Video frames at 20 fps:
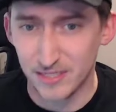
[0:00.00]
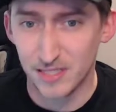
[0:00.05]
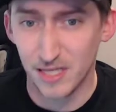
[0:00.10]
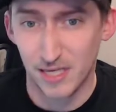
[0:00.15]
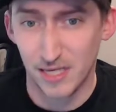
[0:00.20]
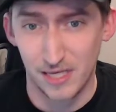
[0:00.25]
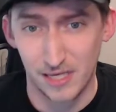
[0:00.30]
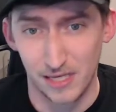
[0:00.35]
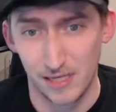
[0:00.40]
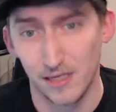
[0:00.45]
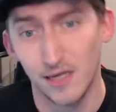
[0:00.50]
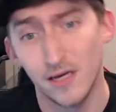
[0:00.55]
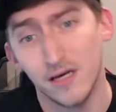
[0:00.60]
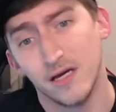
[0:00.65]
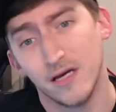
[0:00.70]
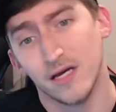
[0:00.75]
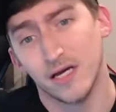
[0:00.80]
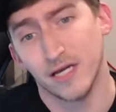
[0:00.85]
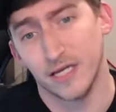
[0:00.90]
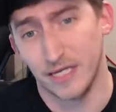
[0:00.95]
key,
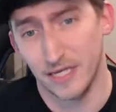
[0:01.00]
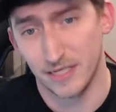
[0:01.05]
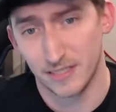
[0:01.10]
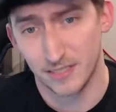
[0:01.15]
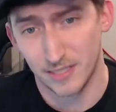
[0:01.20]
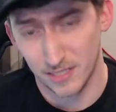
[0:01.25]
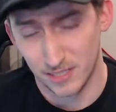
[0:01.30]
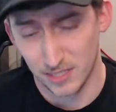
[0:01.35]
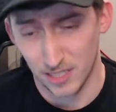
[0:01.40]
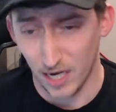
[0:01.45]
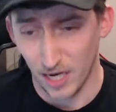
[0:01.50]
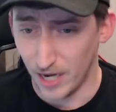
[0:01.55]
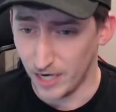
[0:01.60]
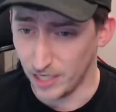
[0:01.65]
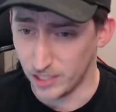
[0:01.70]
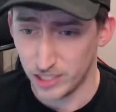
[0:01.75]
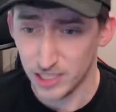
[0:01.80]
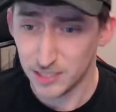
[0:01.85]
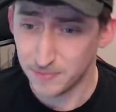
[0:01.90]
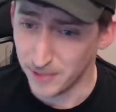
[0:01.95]
gets
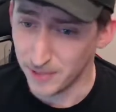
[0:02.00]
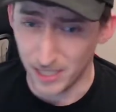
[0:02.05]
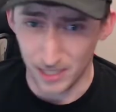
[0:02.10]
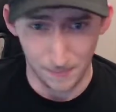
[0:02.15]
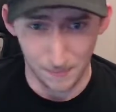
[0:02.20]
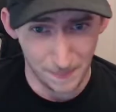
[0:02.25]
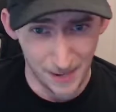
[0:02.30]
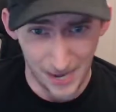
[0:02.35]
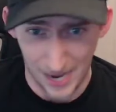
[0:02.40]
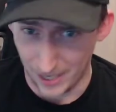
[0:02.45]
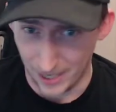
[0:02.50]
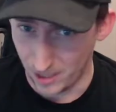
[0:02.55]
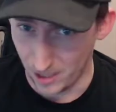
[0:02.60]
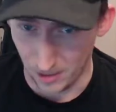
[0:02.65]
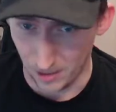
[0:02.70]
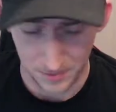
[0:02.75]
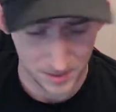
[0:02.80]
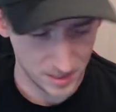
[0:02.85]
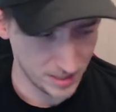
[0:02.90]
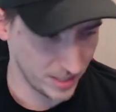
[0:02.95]
inside. She's beginning to pack
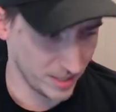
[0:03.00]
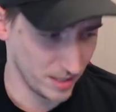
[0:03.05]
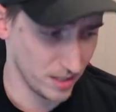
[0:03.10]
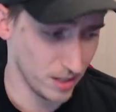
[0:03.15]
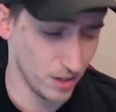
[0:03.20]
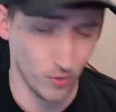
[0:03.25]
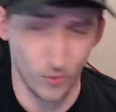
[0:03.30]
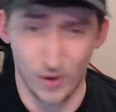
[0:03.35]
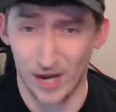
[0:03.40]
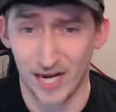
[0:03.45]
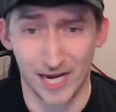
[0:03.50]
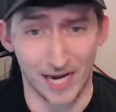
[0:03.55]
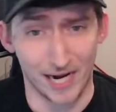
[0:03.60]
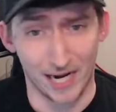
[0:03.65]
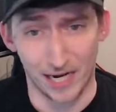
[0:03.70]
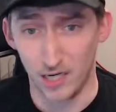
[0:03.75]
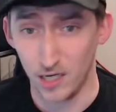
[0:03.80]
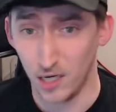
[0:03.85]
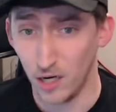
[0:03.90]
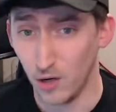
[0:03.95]
up, saying, No, I gotta
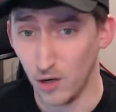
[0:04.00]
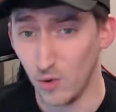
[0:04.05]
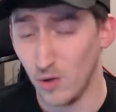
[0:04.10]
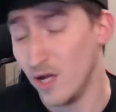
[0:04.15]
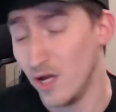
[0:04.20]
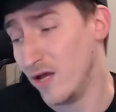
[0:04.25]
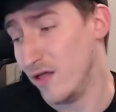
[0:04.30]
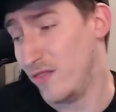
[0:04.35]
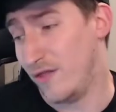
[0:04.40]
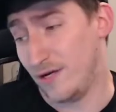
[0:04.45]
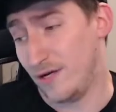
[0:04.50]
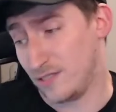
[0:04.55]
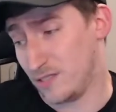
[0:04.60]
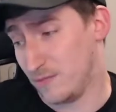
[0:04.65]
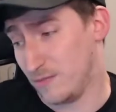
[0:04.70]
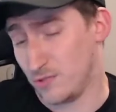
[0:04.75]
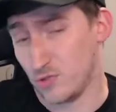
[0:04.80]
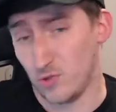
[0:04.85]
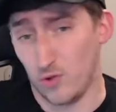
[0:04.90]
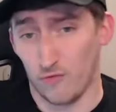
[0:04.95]
go. There's
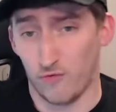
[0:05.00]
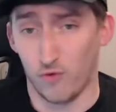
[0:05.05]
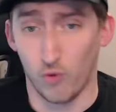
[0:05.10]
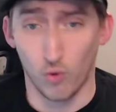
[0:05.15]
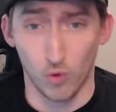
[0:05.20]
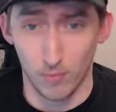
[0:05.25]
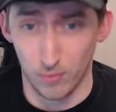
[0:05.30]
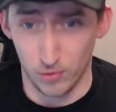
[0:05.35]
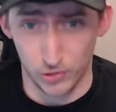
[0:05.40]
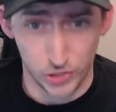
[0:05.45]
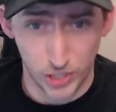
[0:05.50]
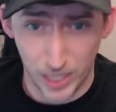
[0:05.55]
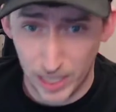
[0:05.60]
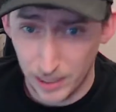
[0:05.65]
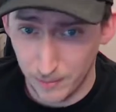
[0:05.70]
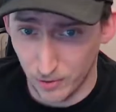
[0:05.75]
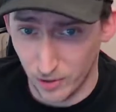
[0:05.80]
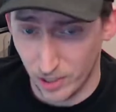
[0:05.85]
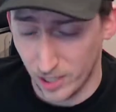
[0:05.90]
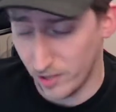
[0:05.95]
some sort of horrible
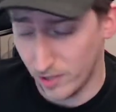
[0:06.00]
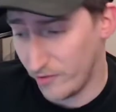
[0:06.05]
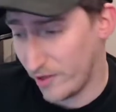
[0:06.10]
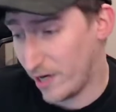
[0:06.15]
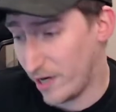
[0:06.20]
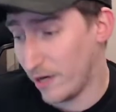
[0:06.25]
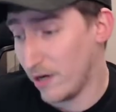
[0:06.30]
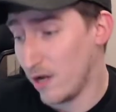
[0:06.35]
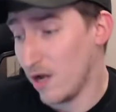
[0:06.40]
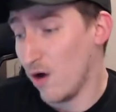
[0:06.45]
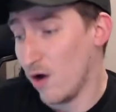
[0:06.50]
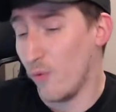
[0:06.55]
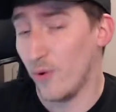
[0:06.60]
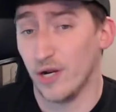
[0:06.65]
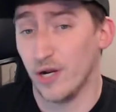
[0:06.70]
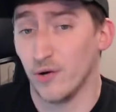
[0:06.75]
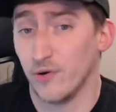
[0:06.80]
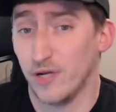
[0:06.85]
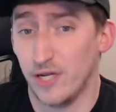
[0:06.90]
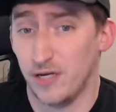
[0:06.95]
chamber down there.
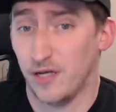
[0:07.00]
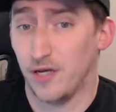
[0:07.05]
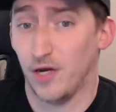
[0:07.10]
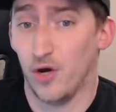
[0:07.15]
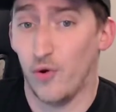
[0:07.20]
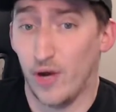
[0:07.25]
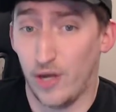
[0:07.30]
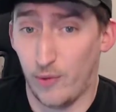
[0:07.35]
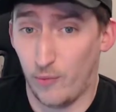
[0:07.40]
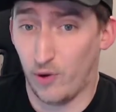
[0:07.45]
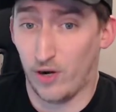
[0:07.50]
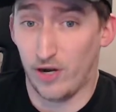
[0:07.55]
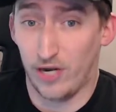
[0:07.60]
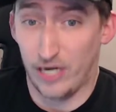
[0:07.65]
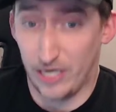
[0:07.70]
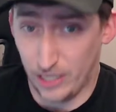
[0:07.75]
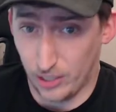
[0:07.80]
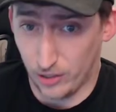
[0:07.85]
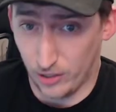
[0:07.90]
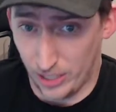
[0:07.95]
We don't need to go anywhere
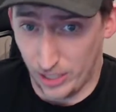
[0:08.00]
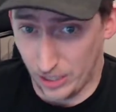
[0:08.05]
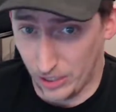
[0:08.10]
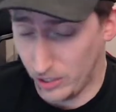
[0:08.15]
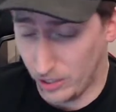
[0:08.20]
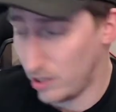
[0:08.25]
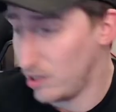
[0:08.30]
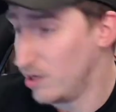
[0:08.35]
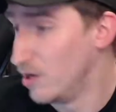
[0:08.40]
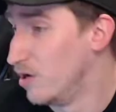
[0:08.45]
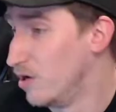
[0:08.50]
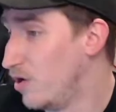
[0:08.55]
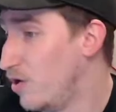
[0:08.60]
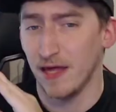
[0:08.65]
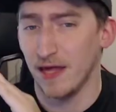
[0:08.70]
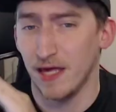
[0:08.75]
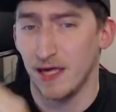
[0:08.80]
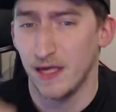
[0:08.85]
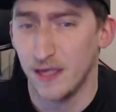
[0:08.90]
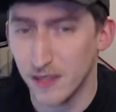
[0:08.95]
near here.
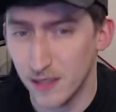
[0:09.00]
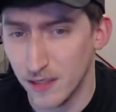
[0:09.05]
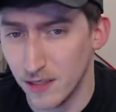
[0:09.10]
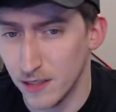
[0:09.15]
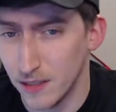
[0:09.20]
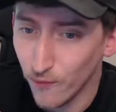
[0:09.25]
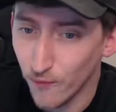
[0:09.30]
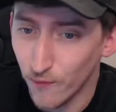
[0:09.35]
He